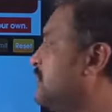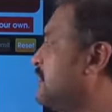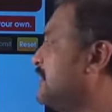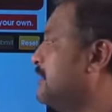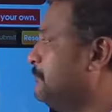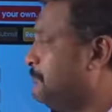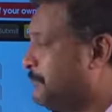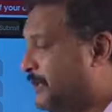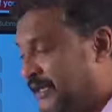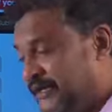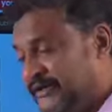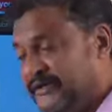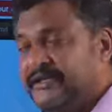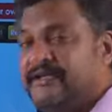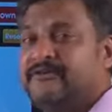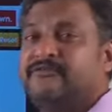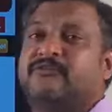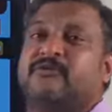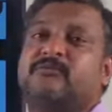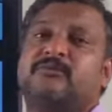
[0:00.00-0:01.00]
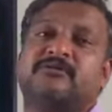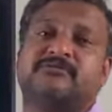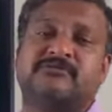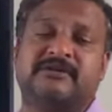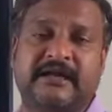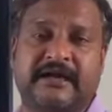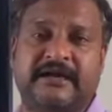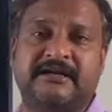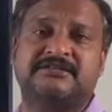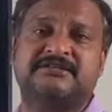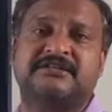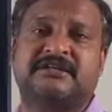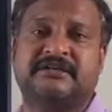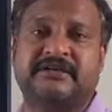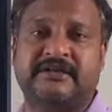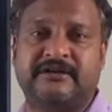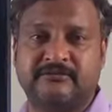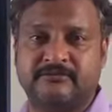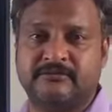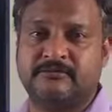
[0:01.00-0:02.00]
comparative form of the
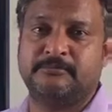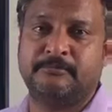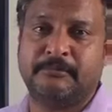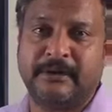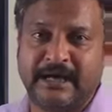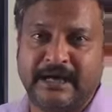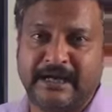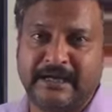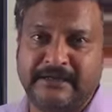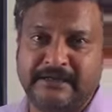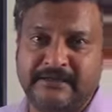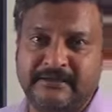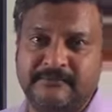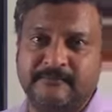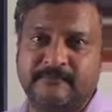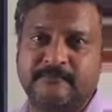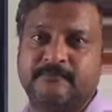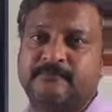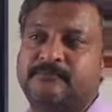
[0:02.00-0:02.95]
adjective bad?